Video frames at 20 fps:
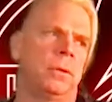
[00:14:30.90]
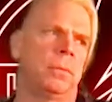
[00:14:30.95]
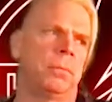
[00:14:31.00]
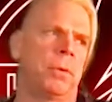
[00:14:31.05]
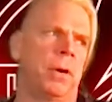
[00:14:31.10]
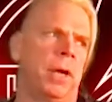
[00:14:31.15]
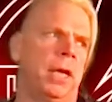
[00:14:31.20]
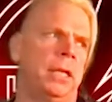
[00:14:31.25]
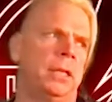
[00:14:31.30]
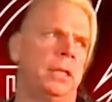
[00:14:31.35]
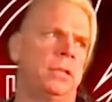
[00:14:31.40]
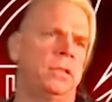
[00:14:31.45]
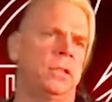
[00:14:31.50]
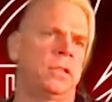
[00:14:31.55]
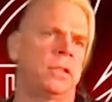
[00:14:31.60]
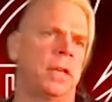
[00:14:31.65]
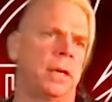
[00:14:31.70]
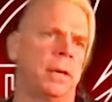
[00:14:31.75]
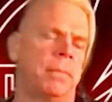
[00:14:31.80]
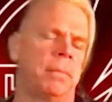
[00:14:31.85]
brain is
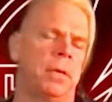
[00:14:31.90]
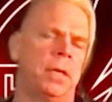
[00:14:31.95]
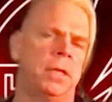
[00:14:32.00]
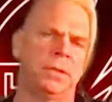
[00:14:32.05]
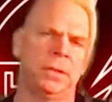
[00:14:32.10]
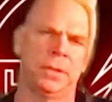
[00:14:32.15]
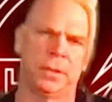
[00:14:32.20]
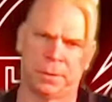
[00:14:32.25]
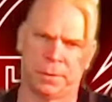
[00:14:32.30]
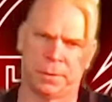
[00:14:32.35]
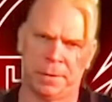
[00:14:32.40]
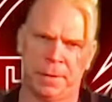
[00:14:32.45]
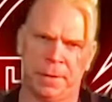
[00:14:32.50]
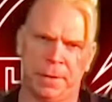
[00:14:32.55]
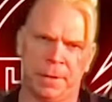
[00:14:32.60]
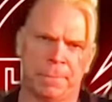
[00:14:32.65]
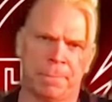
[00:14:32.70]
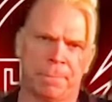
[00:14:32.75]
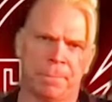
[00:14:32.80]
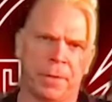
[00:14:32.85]
just like a muscle,
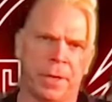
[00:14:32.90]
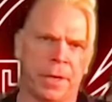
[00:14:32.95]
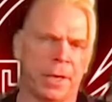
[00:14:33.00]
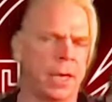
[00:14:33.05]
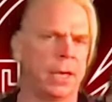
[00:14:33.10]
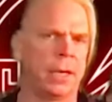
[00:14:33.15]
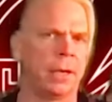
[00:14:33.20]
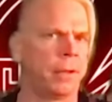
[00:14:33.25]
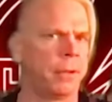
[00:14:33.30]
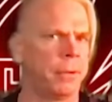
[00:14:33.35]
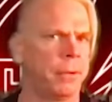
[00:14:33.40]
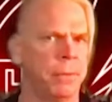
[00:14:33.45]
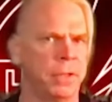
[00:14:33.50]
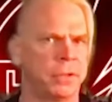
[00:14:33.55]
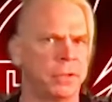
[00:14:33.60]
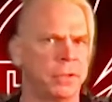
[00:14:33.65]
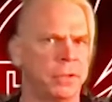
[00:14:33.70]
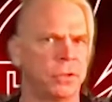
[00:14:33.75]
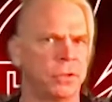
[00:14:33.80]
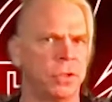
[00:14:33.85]
like any other
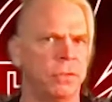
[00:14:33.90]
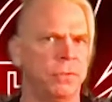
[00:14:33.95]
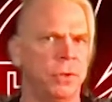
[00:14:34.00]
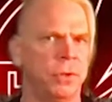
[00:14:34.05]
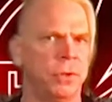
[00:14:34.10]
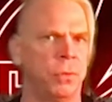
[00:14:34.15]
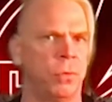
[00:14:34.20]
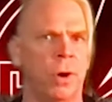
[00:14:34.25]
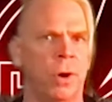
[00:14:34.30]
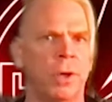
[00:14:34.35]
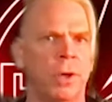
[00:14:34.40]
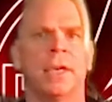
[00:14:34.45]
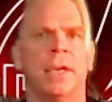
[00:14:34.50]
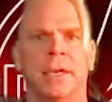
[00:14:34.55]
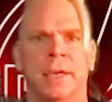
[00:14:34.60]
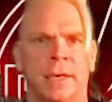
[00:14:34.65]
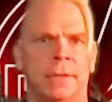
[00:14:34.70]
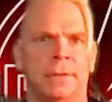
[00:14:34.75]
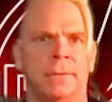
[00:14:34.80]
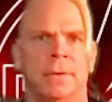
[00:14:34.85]
muscle. So if you're working
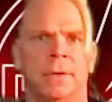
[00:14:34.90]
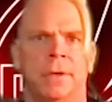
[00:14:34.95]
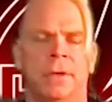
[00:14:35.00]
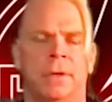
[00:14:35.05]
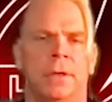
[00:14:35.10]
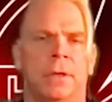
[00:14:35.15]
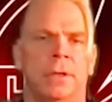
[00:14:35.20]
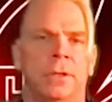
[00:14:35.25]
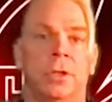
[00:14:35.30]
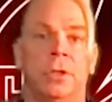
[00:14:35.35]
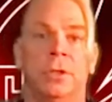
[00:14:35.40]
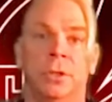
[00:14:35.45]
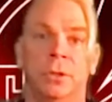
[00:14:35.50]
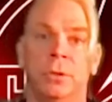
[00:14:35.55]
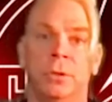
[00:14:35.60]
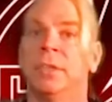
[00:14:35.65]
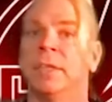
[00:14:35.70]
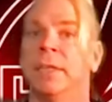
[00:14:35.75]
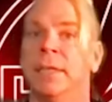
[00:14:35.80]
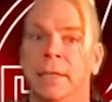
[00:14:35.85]
it, you're
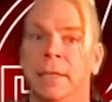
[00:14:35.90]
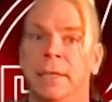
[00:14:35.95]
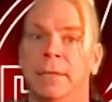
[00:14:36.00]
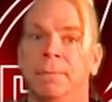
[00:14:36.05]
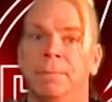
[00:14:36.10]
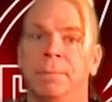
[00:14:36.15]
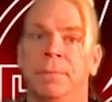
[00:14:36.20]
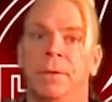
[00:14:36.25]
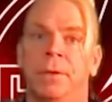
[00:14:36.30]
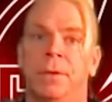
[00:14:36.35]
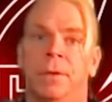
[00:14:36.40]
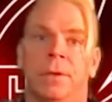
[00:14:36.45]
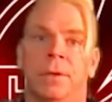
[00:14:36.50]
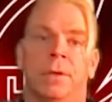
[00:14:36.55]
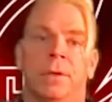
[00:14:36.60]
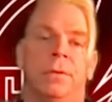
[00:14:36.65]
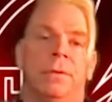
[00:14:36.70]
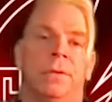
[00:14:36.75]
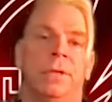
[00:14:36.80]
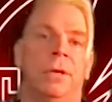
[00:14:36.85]
using it,
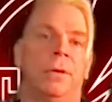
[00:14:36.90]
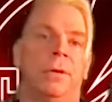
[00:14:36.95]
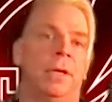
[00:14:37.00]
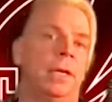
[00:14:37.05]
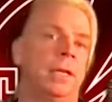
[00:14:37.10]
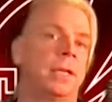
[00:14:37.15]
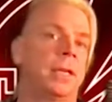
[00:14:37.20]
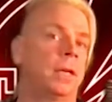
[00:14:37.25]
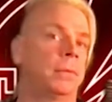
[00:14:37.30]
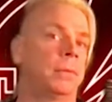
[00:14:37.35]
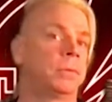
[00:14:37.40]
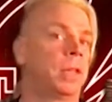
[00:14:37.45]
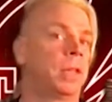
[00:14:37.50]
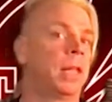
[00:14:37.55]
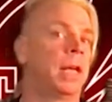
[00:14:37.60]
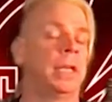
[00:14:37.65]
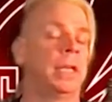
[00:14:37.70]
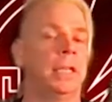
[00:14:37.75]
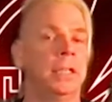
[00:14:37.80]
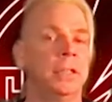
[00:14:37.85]
it comes a
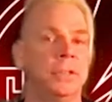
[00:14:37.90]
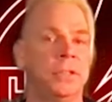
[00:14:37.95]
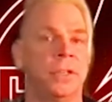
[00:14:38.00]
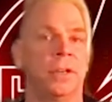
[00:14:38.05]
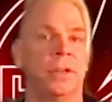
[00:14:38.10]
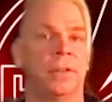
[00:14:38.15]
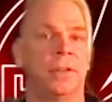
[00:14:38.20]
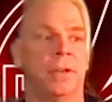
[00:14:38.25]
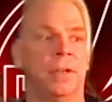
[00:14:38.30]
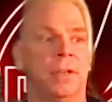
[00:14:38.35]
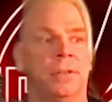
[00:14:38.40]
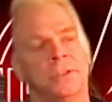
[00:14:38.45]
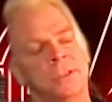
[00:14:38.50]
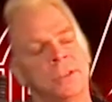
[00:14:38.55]
lot easier. And then all of a